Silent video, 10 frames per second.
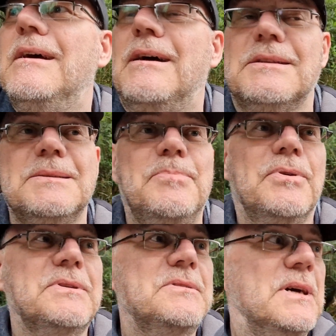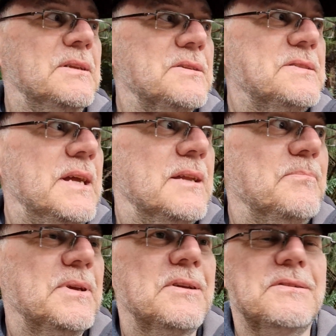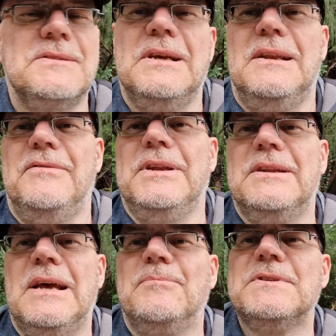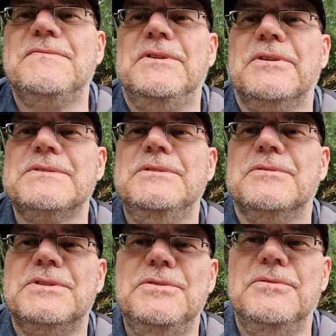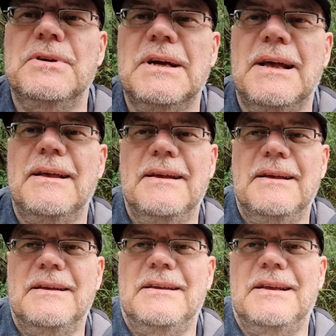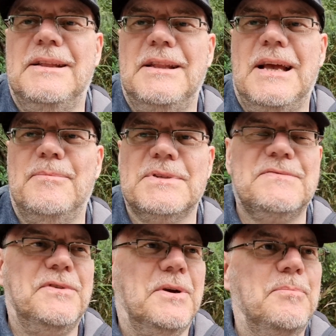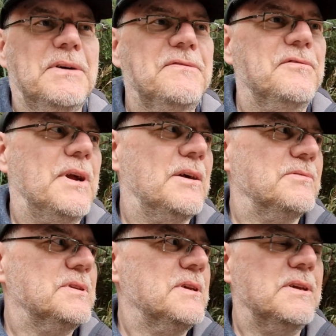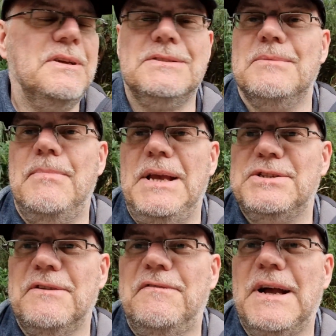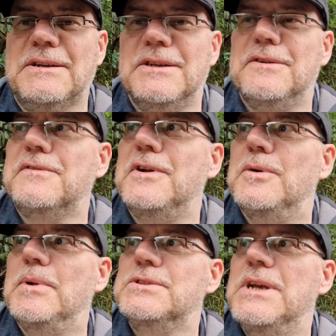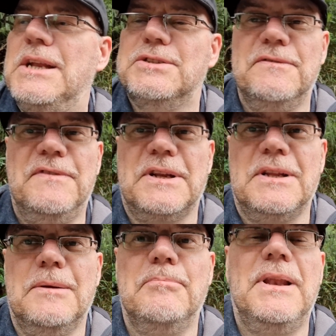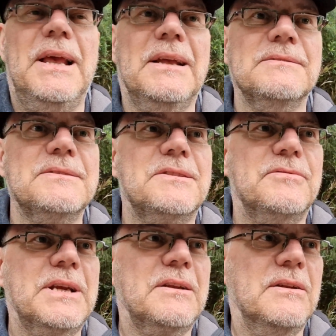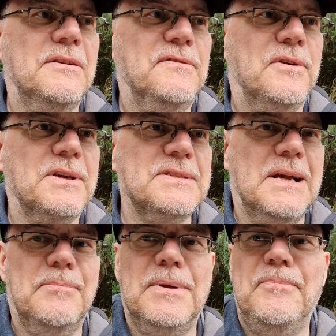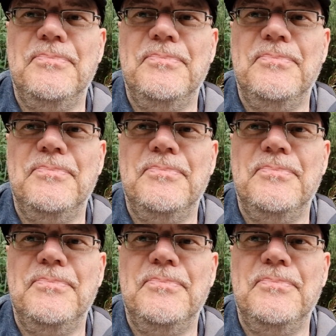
That's important to understand because elevated atmospheric CO2 in the atmosphere above ground is a major factor of global change affecting plants directly, for example.